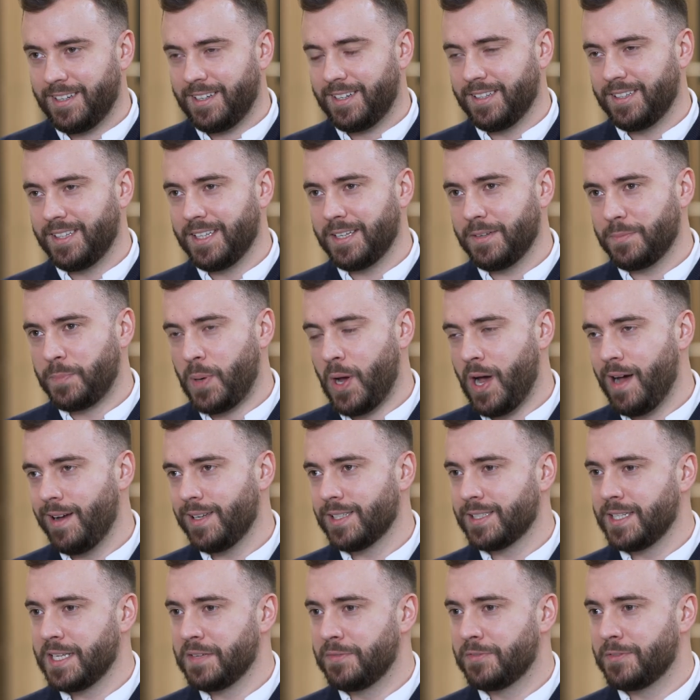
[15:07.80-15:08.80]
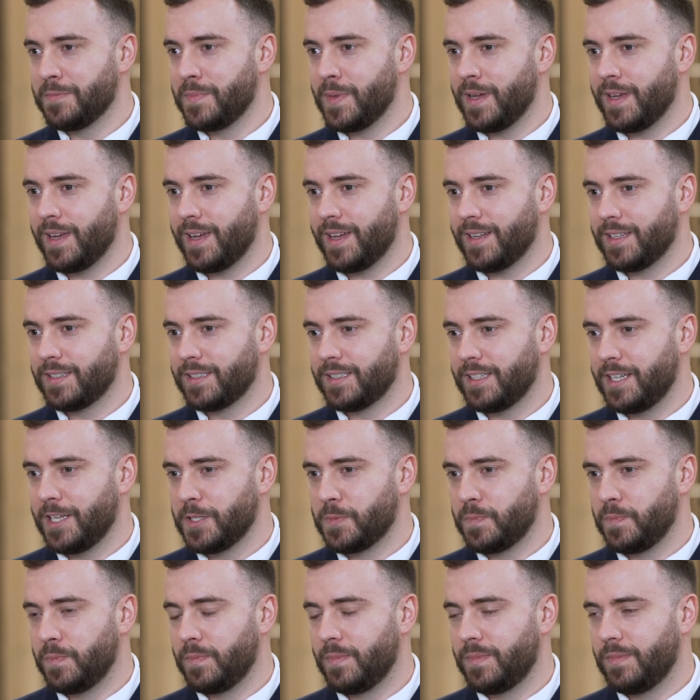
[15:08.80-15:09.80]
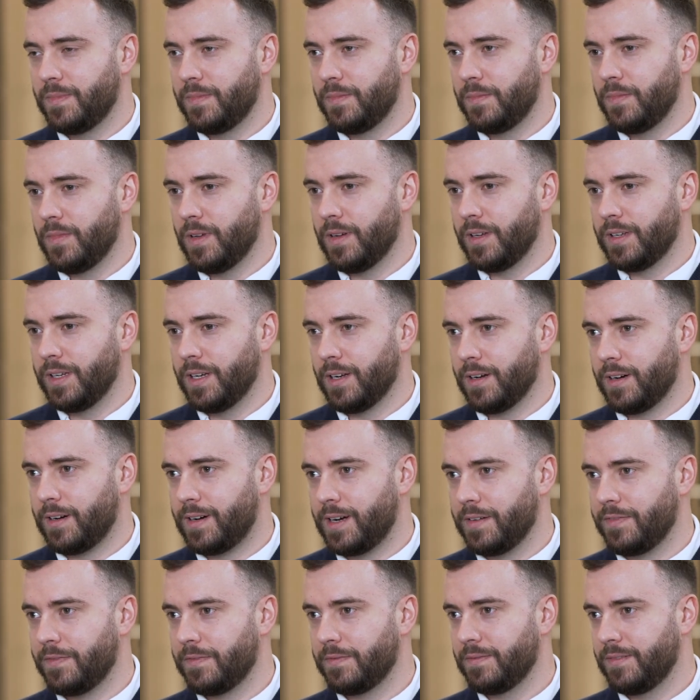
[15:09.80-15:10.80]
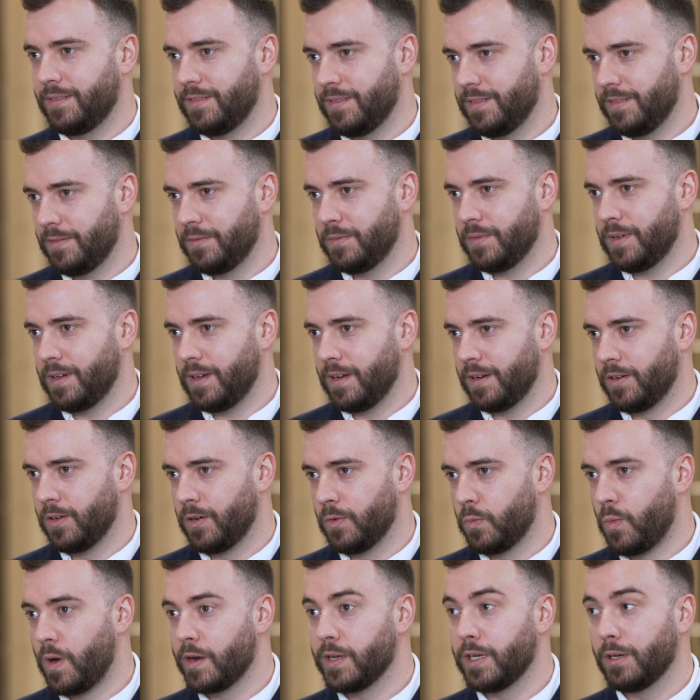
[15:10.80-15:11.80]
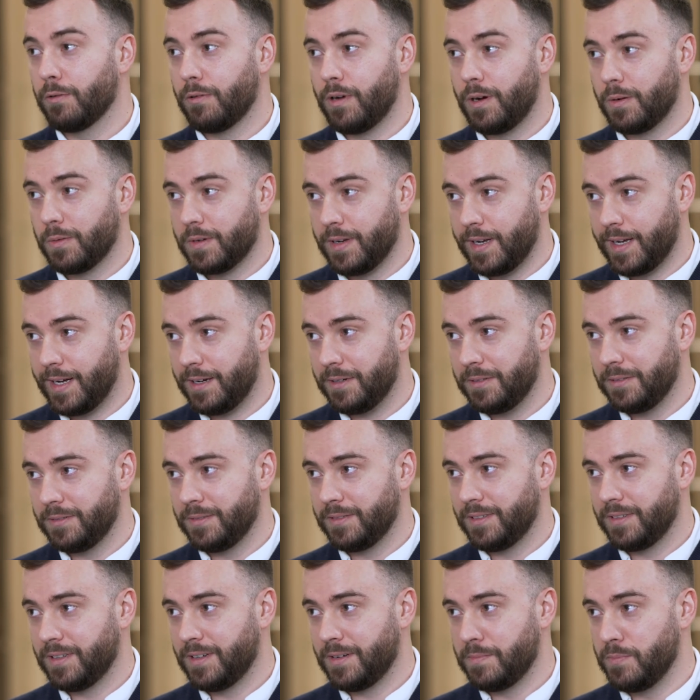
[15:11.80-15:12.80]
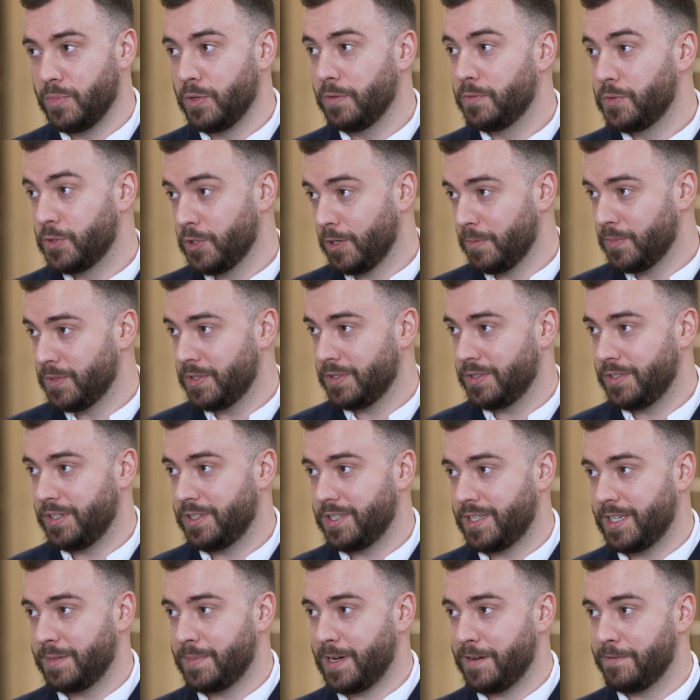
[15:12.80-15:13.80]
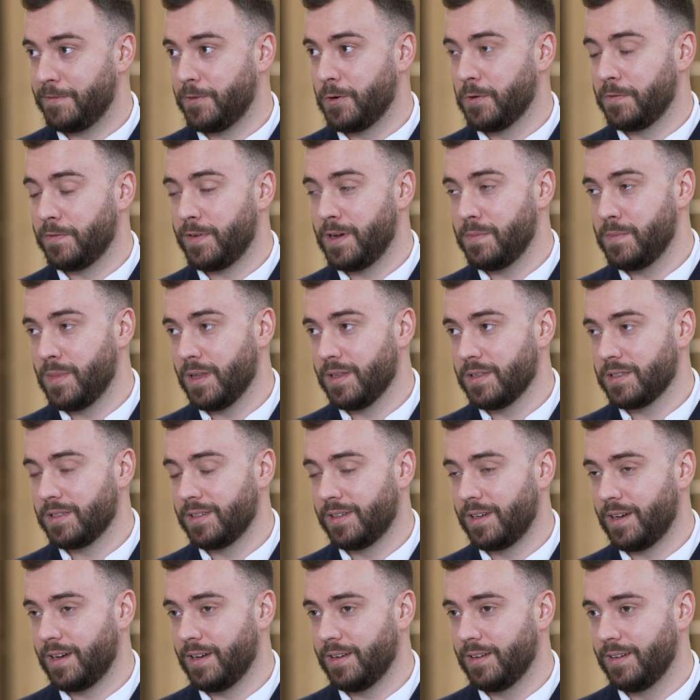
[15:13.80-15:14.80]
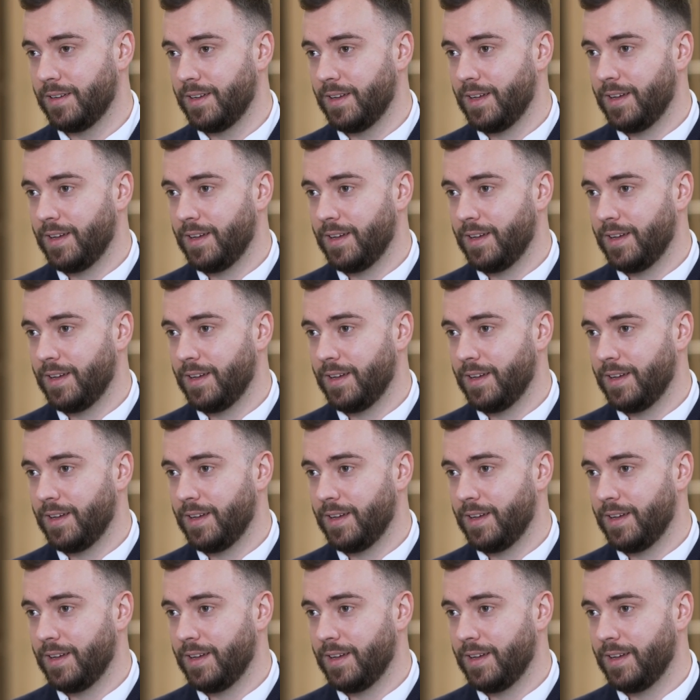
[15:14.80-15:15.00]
I think personally for me, it's I've got a 1-year-old now, moved jobs, as you said, about 4 or 5 months ago,